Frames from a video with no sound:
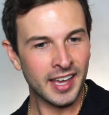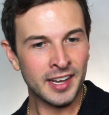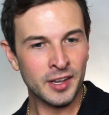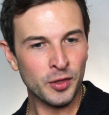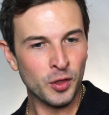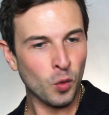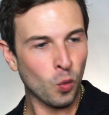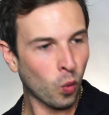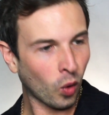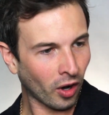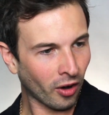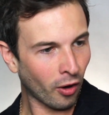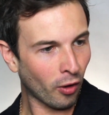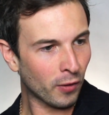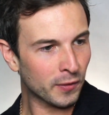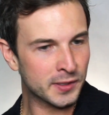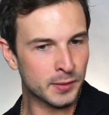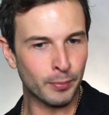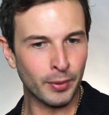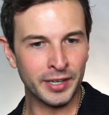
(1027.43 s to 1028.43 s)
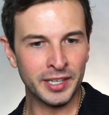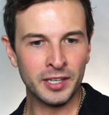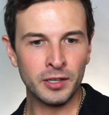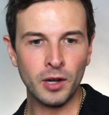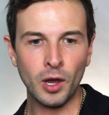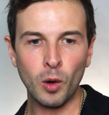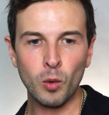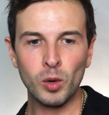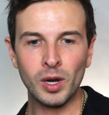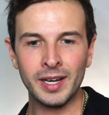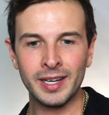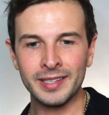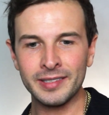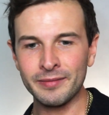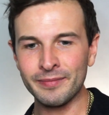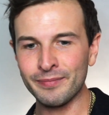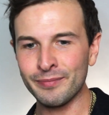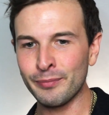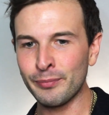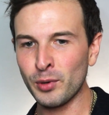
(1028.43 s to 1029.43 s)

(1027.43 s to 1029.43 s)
in the world. But you know what?